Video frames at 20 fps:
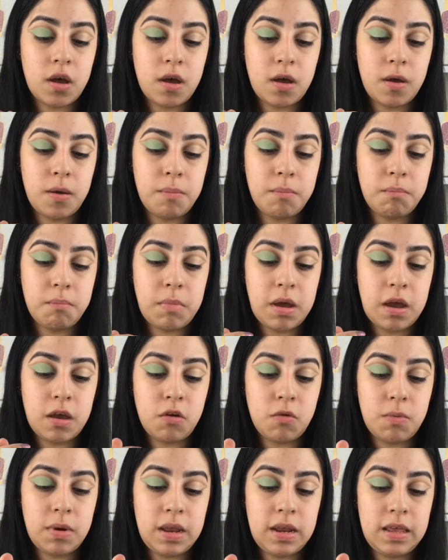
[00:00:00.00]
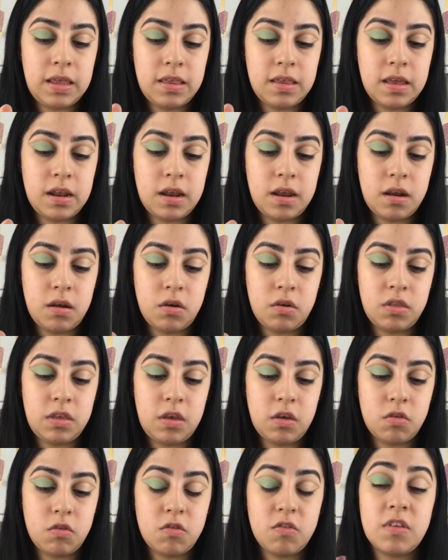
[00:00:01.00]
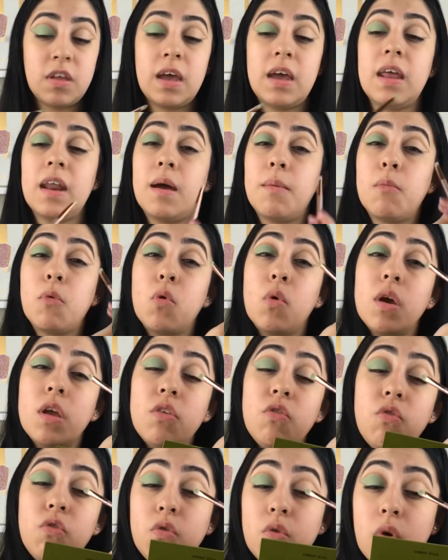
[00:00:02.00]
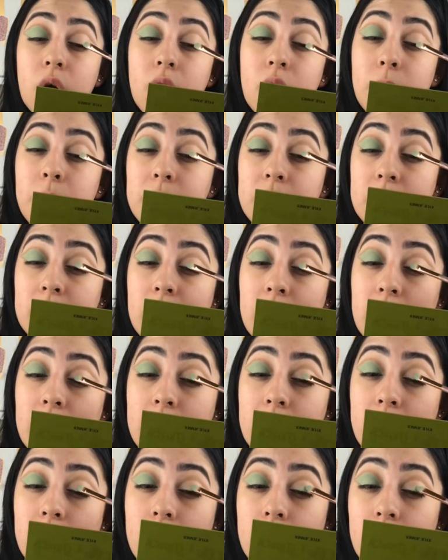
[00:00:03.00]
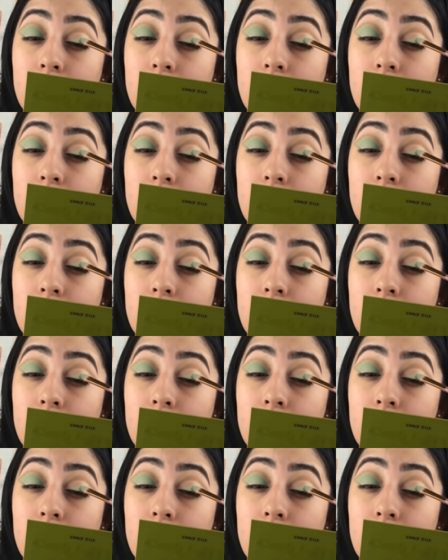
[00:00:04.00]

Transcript: I already did it on the other side. I'm going to apply